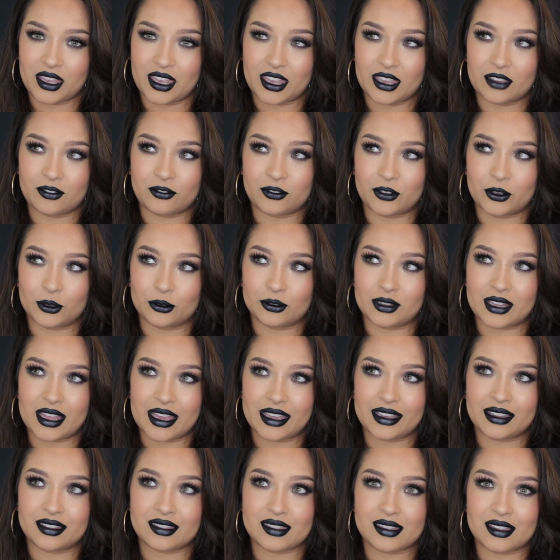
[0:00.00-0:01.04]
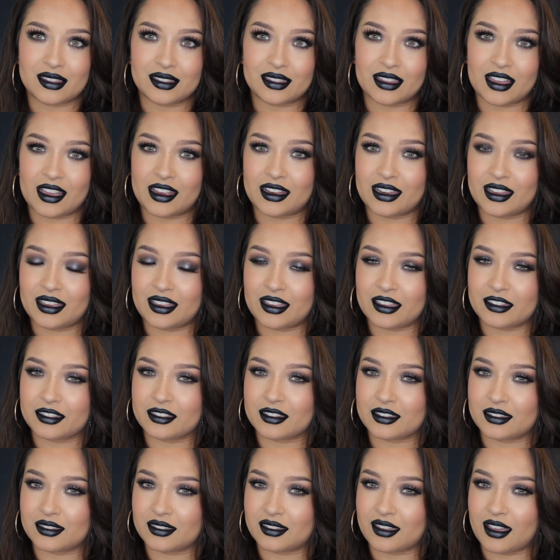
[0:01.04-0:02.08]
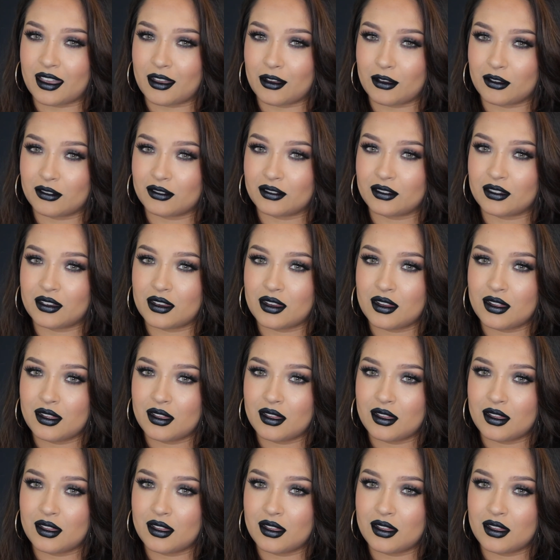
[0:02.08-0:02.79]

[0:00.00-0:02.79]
if you like the lighting and the sound.